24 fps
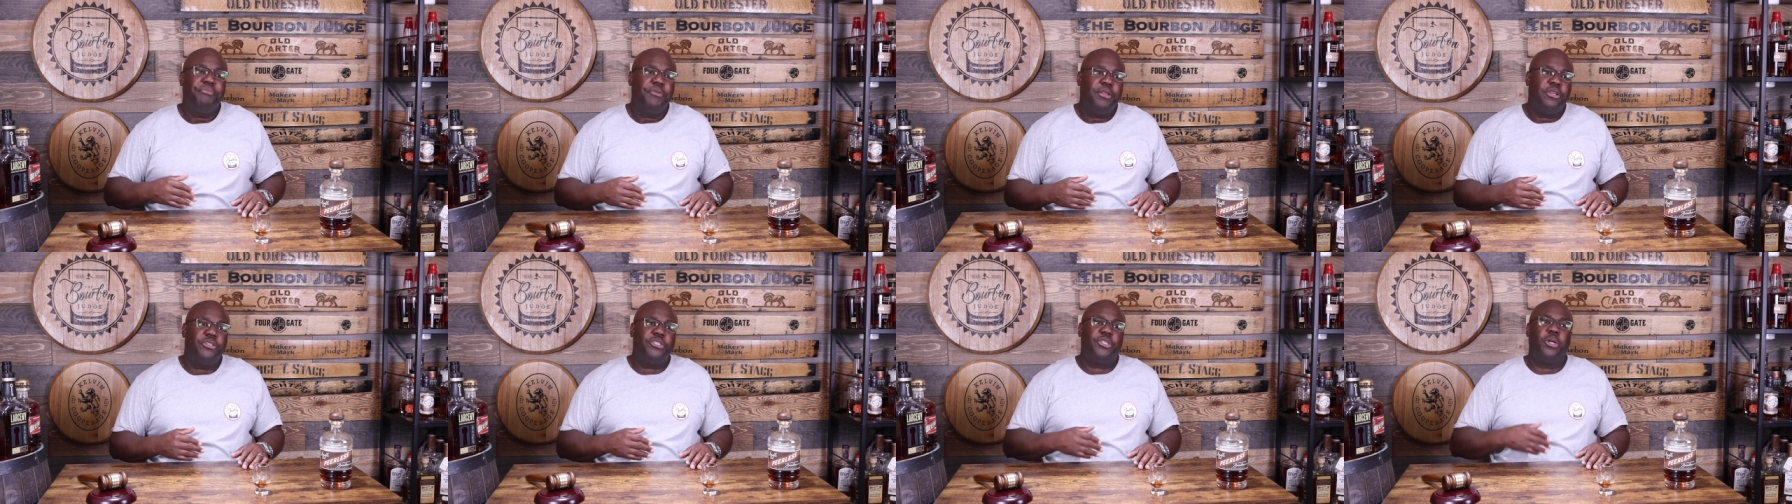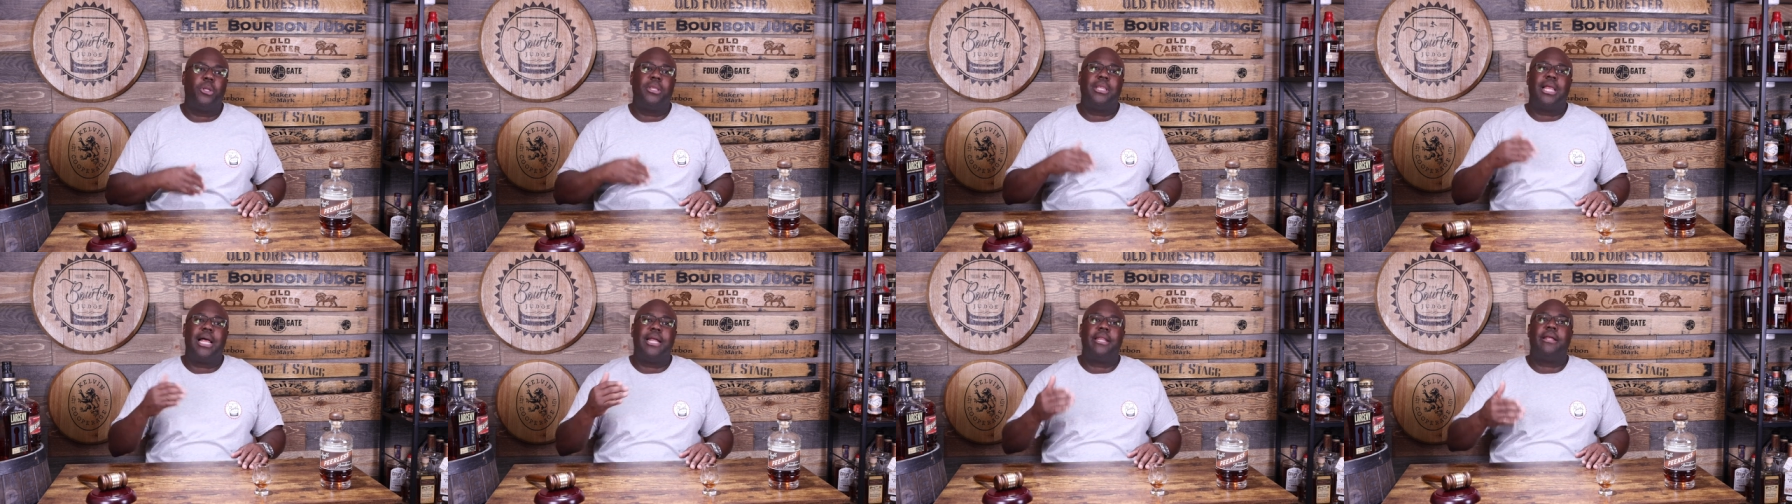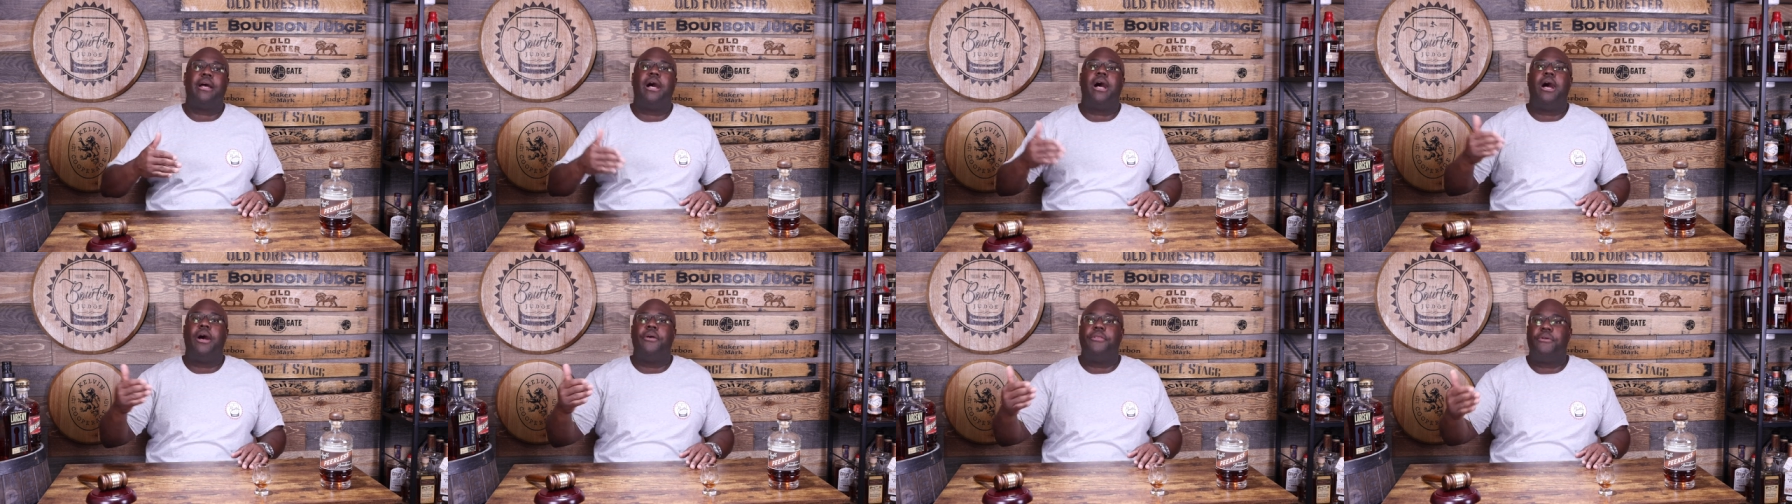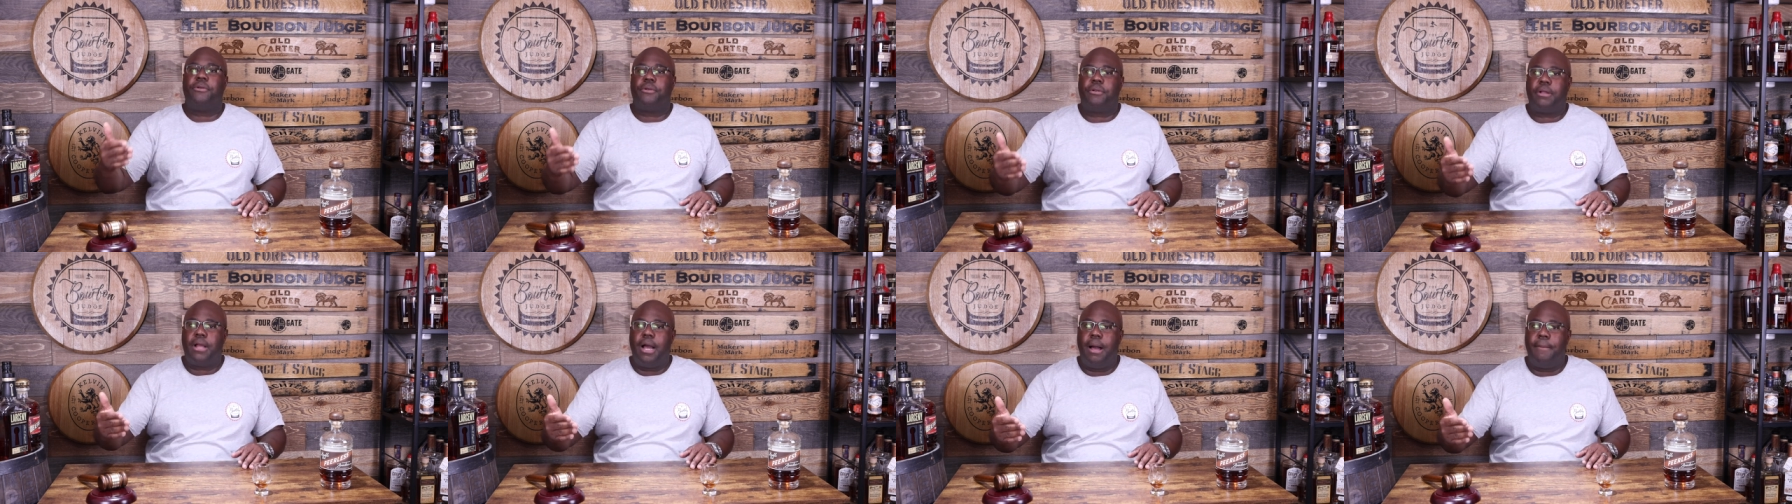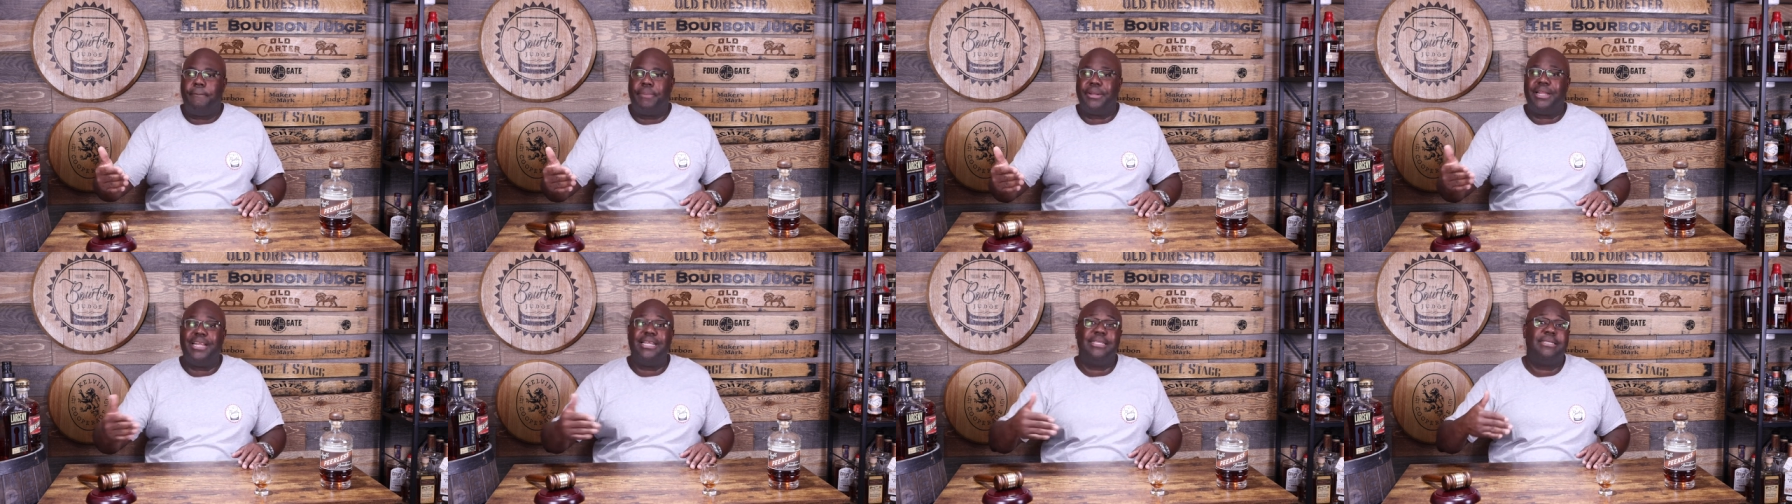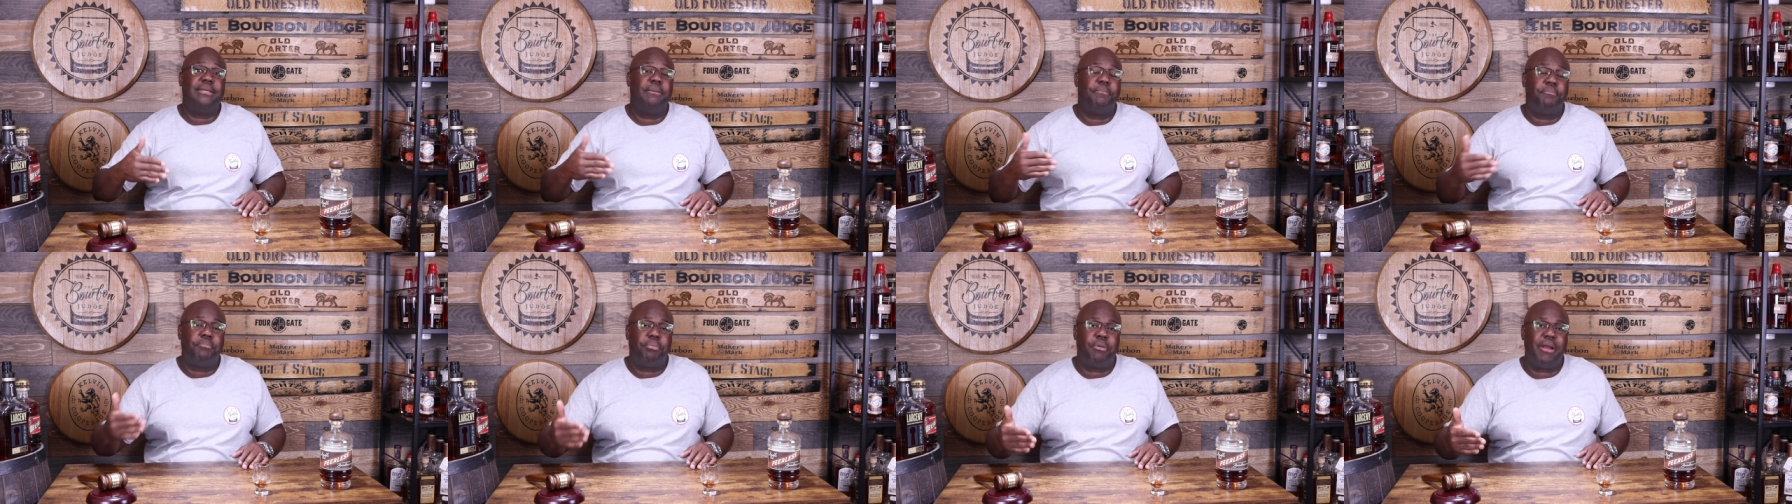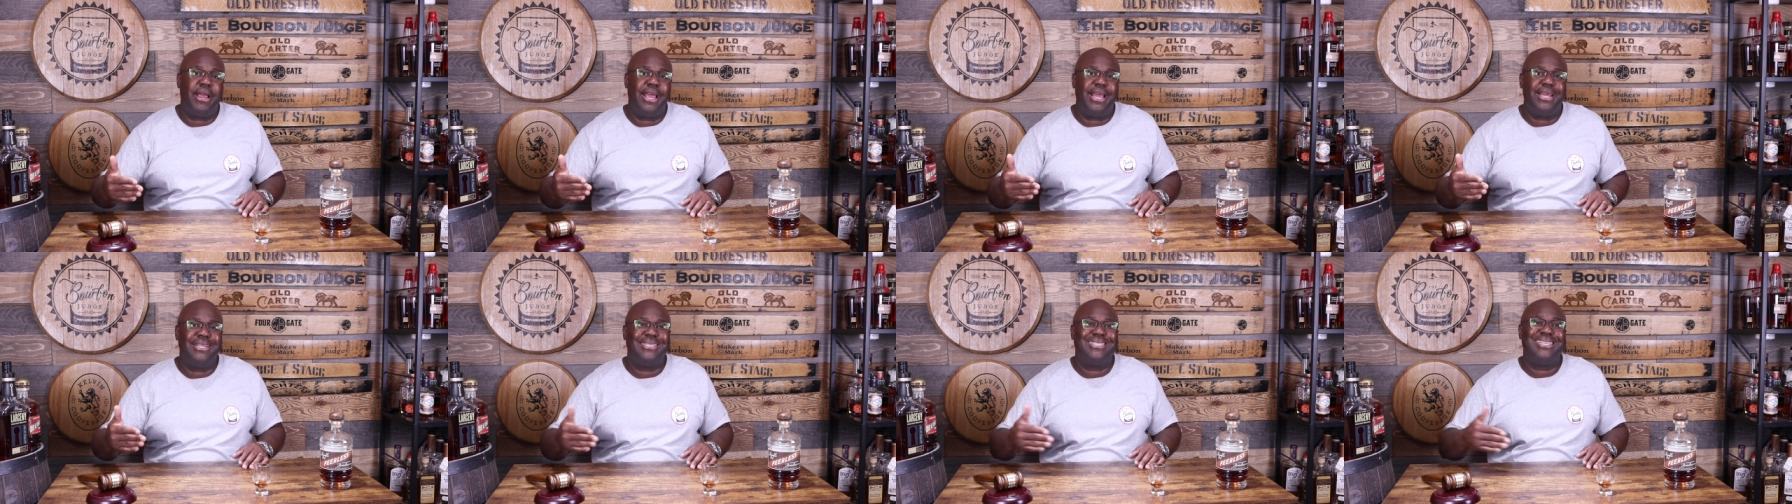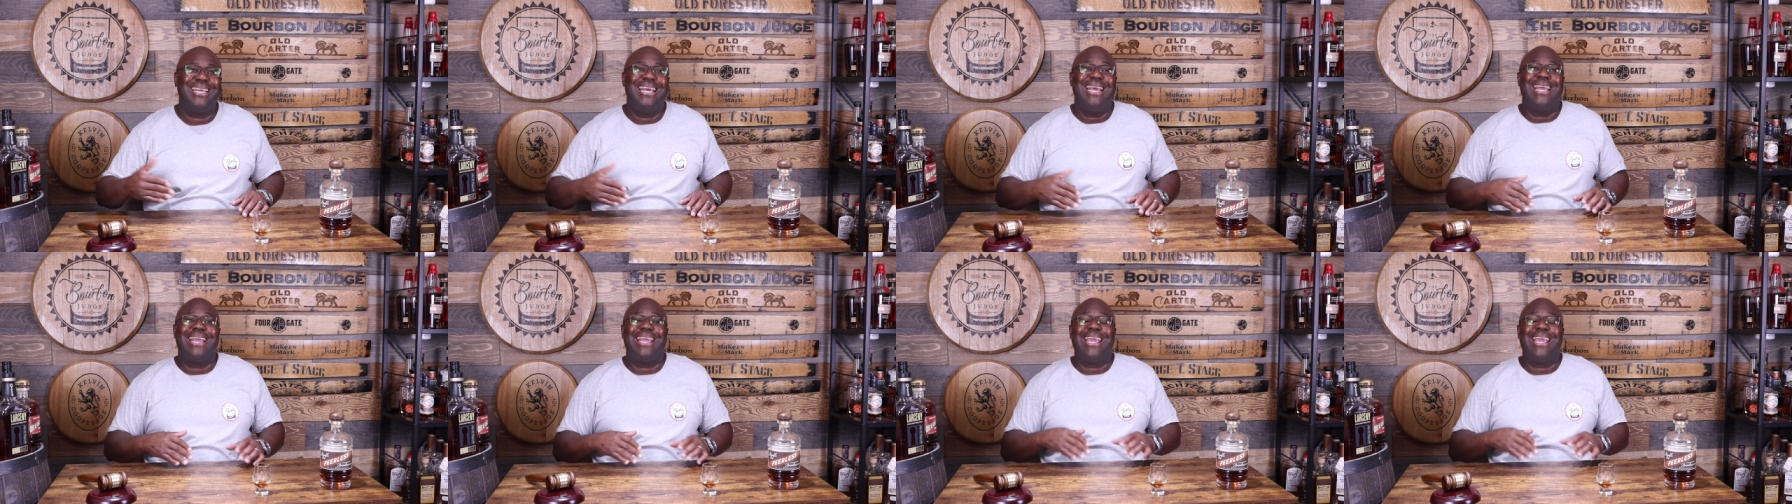So a lot of other companies and brands